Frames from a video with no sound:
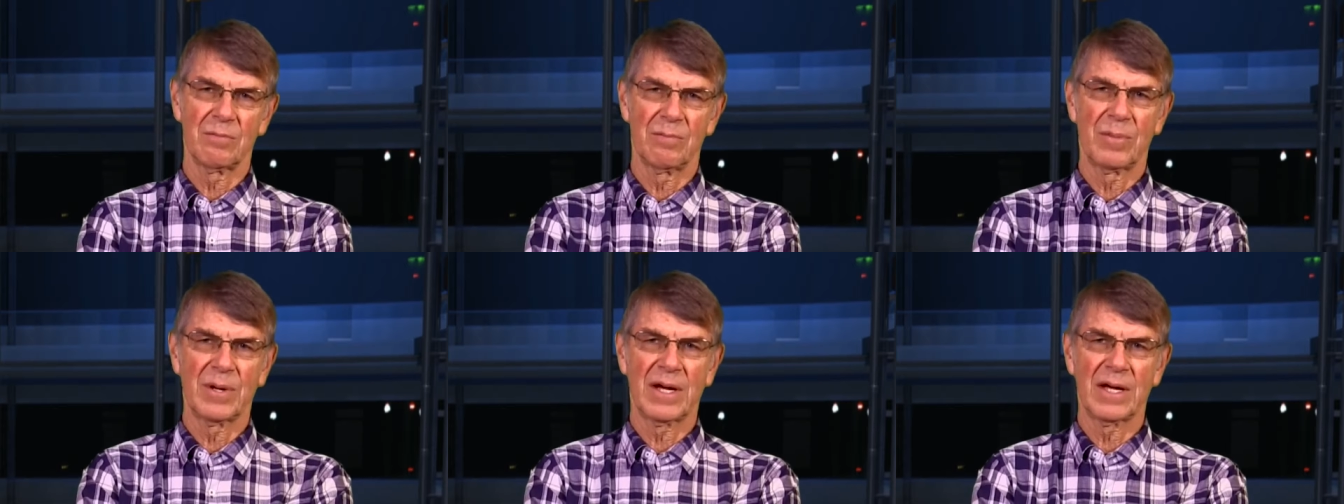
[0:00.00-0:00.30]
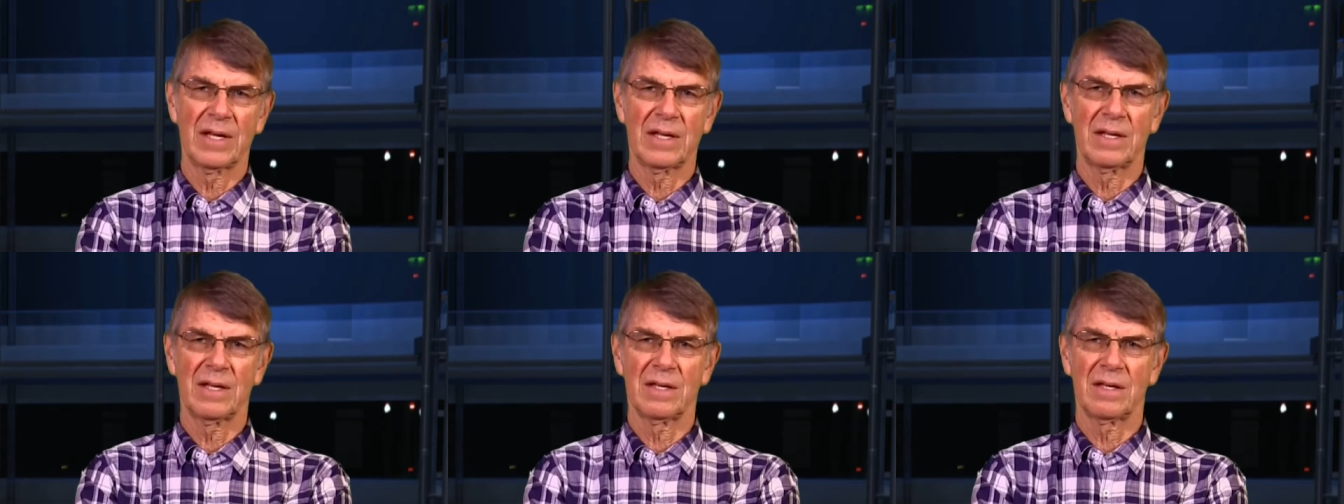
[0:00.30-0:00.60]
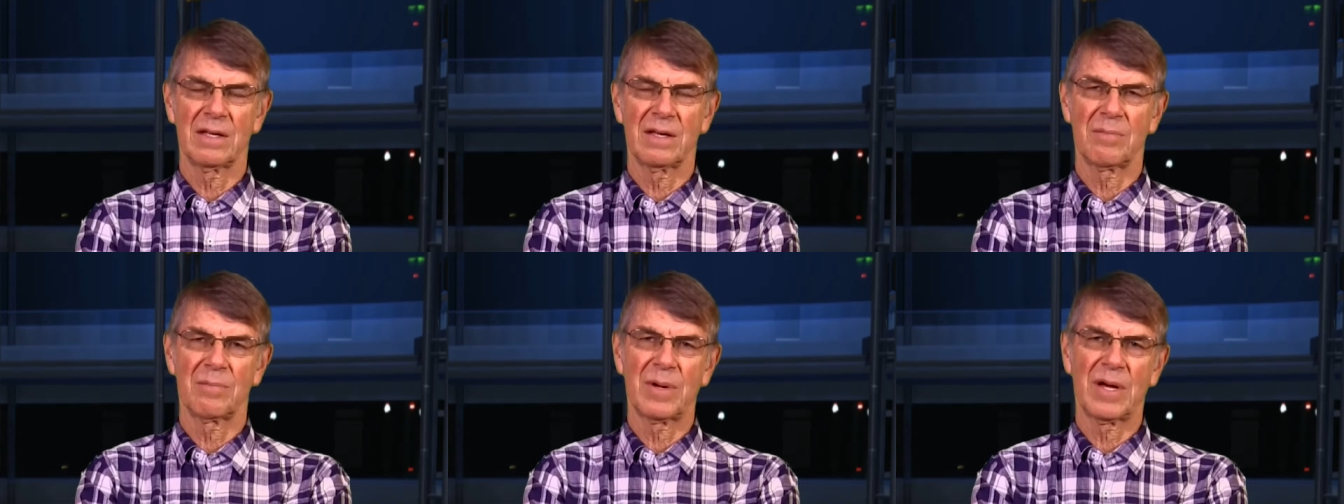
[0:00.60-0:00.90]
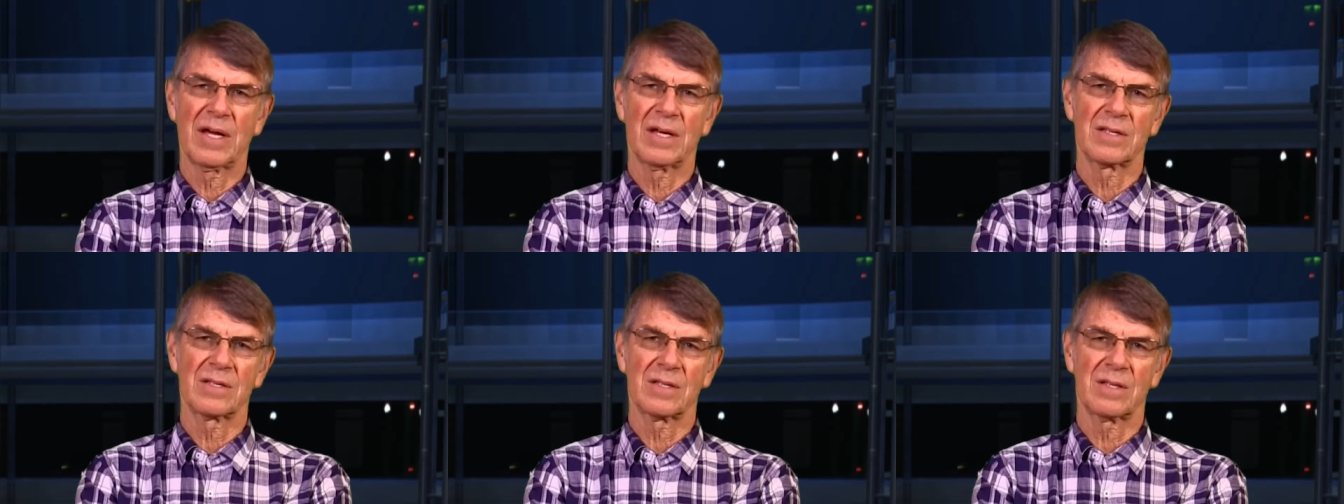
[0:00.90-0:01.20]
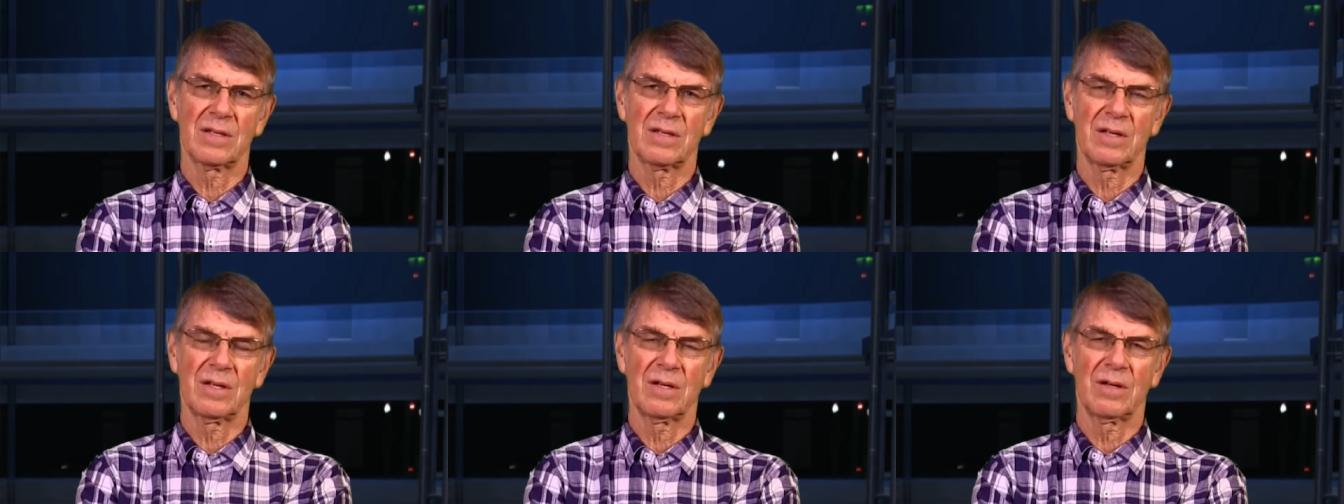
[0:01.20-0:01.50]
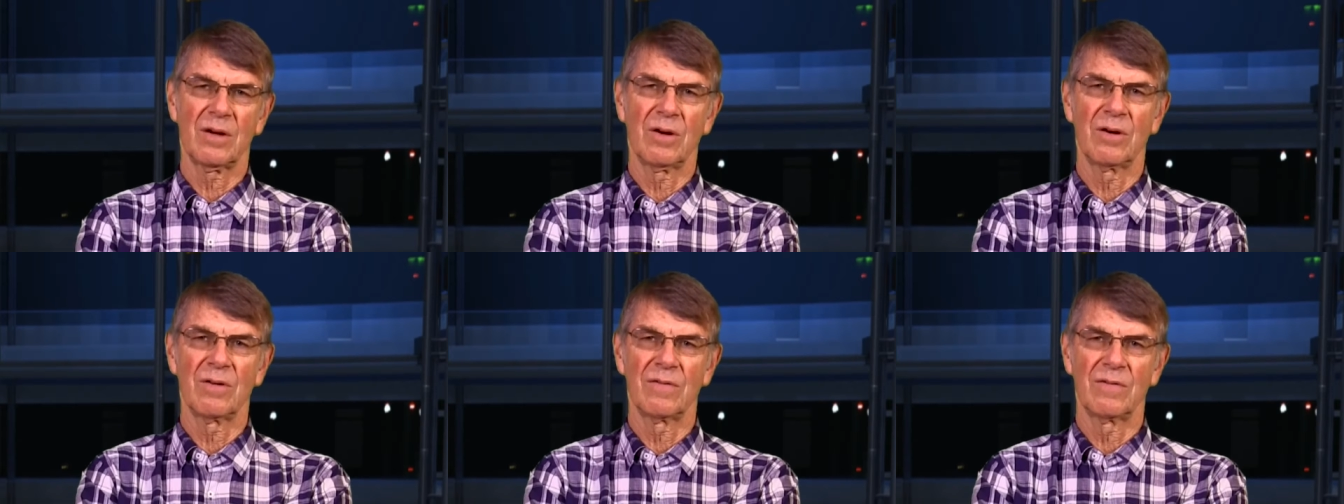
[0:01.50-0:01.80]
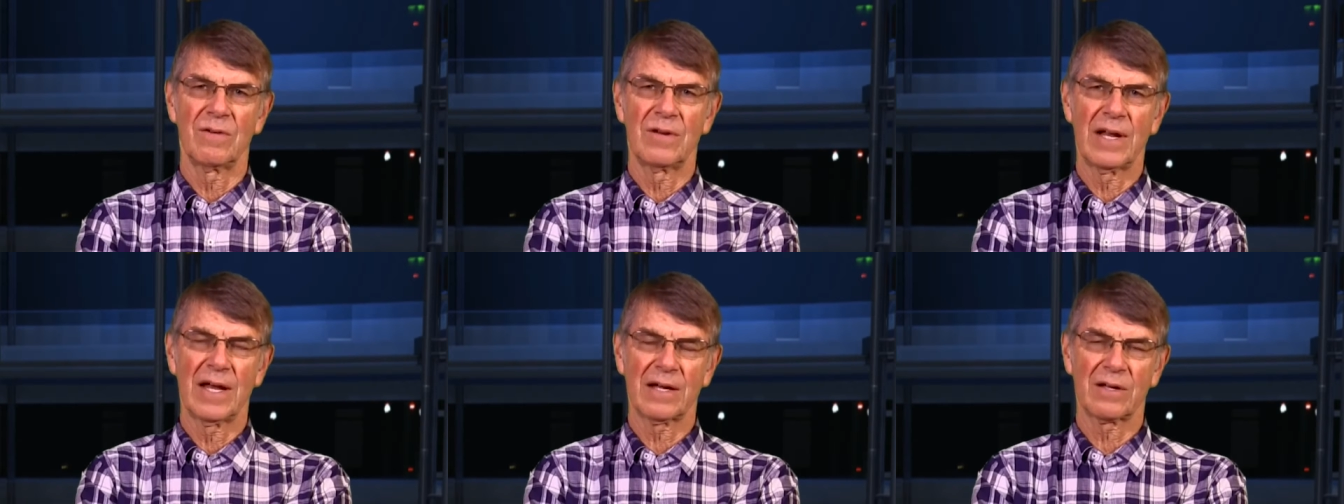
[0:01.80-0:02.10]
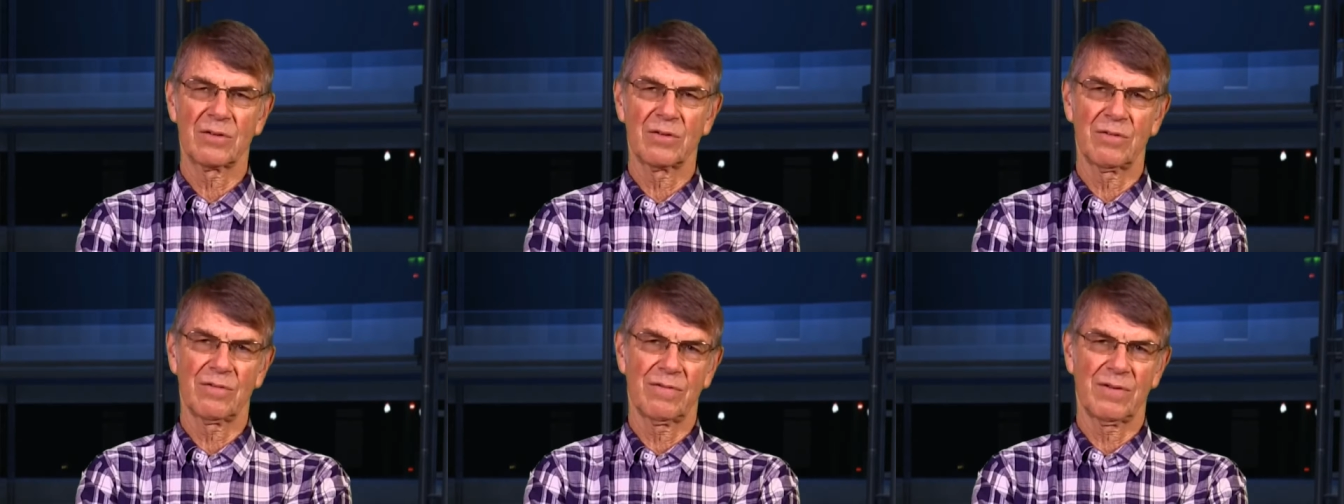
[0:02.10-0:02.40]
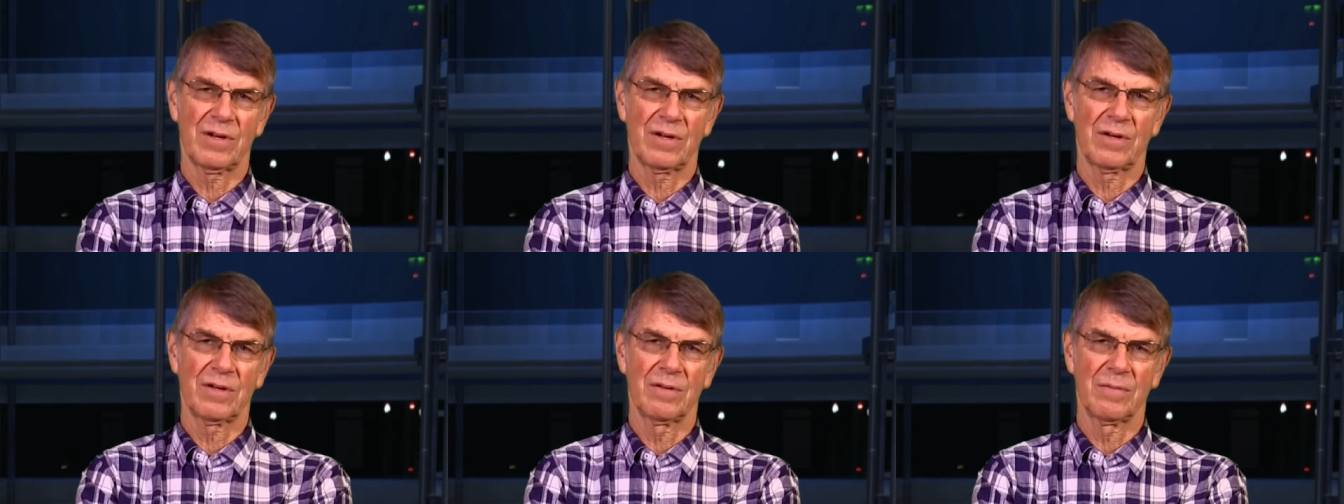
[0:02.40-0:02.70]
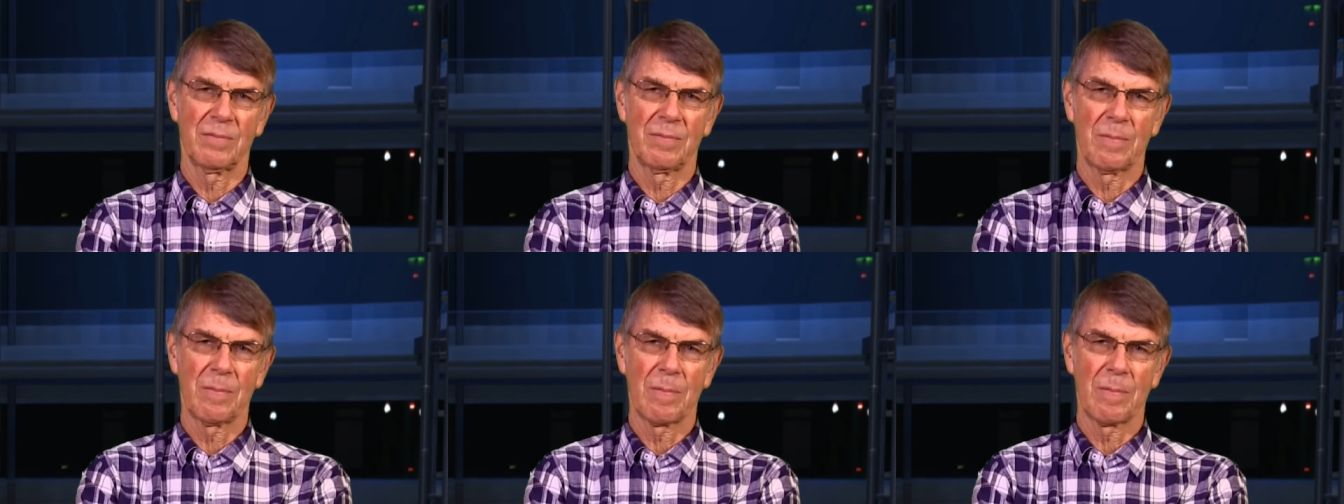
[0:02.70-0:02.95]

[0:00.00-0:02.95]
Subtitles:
binding capacity of lactoferrin.